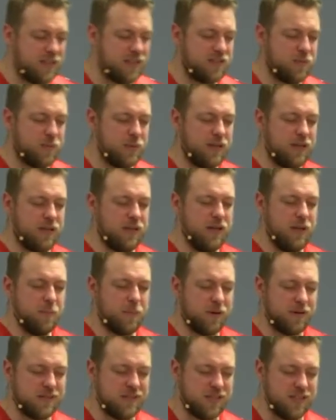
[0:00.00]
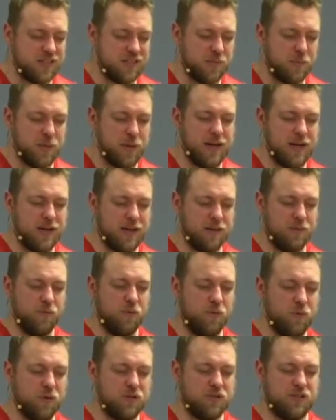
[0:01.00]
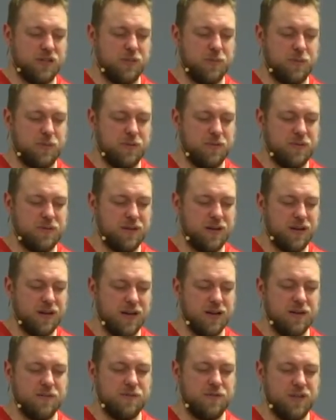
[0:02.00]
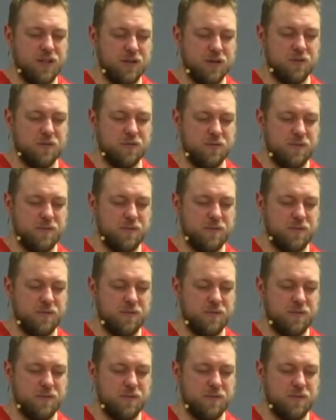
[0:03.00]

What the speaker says: to be participating in worship of you.